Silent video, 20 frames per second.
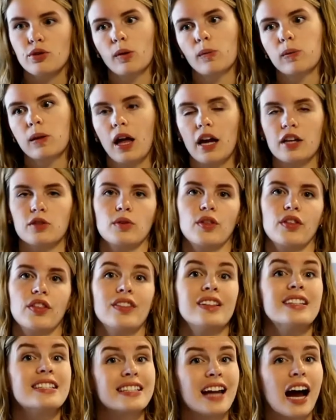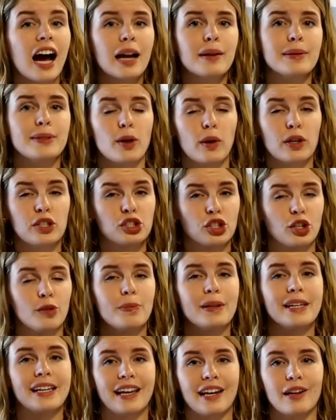replies within this time, so I should
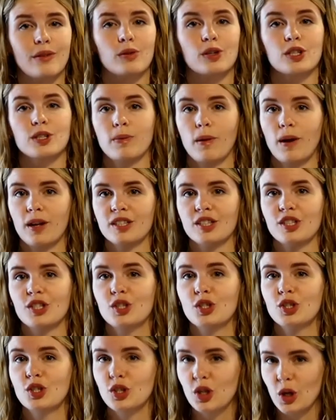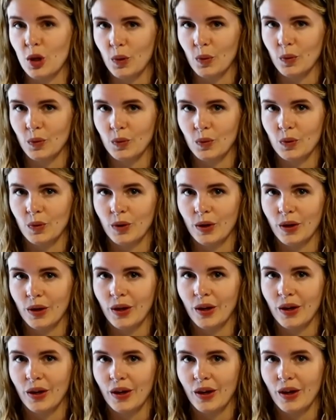be getting a response soon.
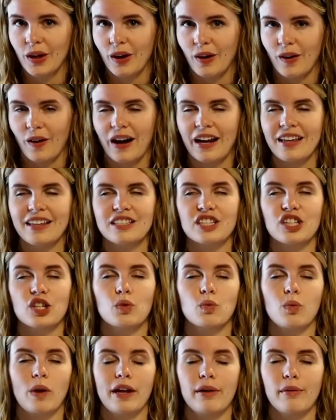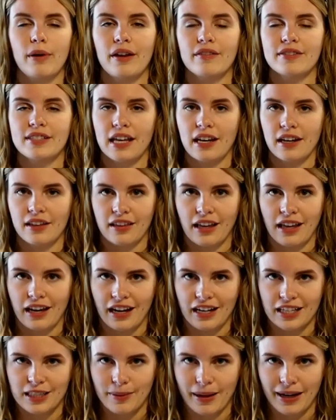All right, it's a great way of setting that
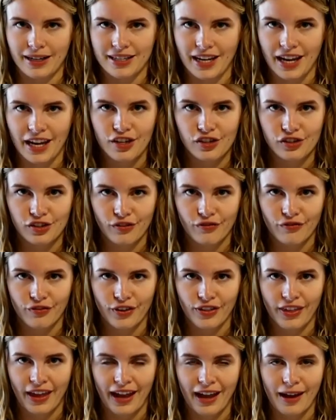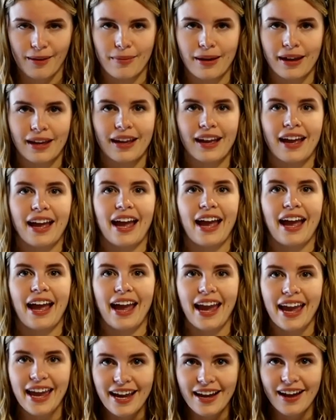expectation for them,
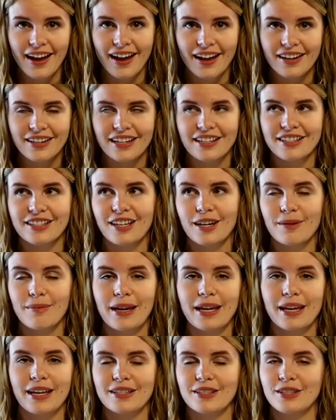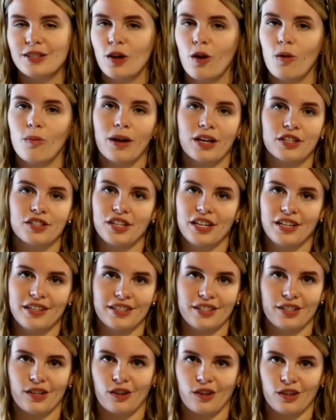and it's going to make it so much
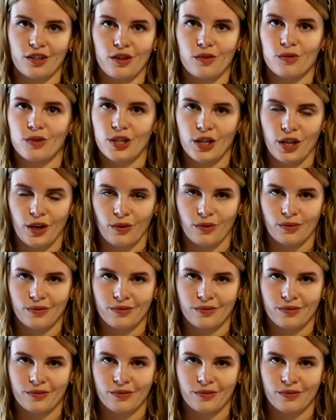easier on you too.